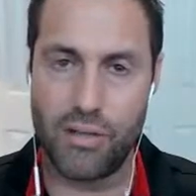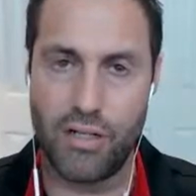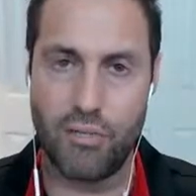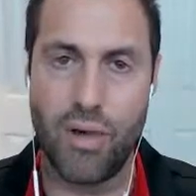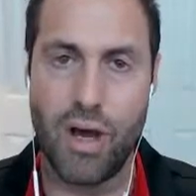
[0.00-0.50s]

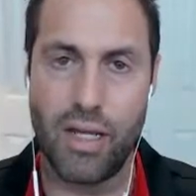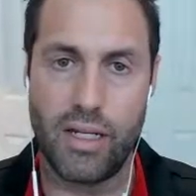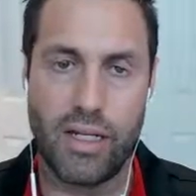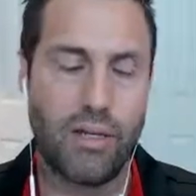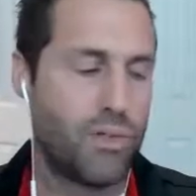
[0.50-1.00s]
mind, and
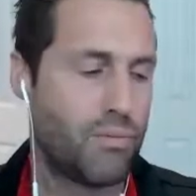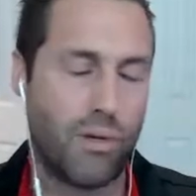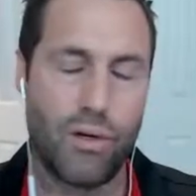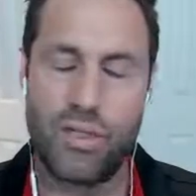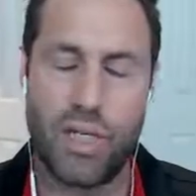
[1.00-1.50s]
it was
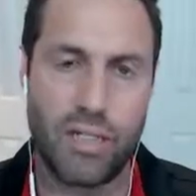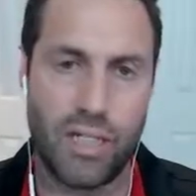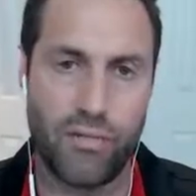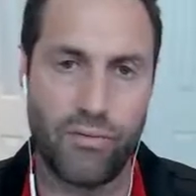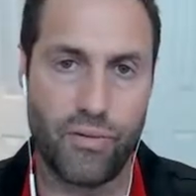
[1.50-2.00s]
processing
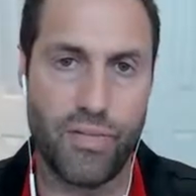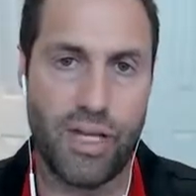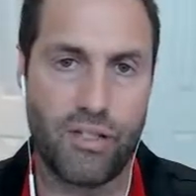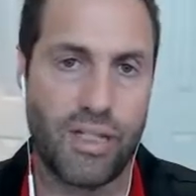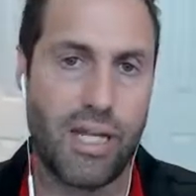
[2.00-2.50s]

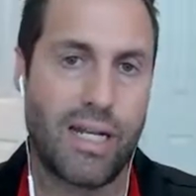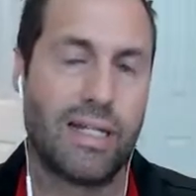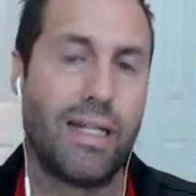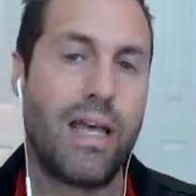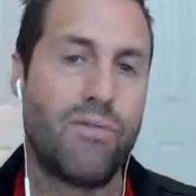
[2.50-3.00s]
information at
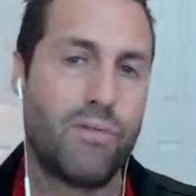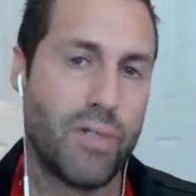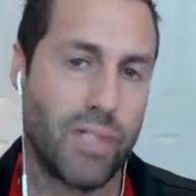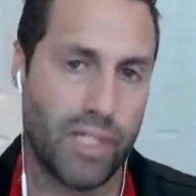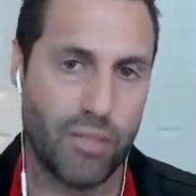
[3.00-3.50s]
11
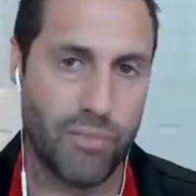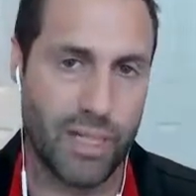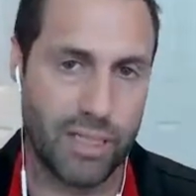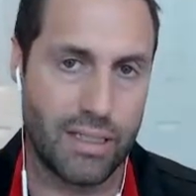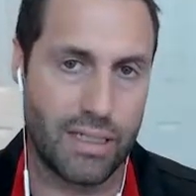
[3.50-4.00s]
million
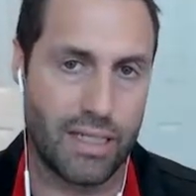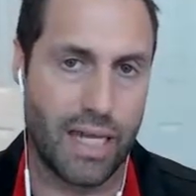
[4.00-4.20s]
bits a second.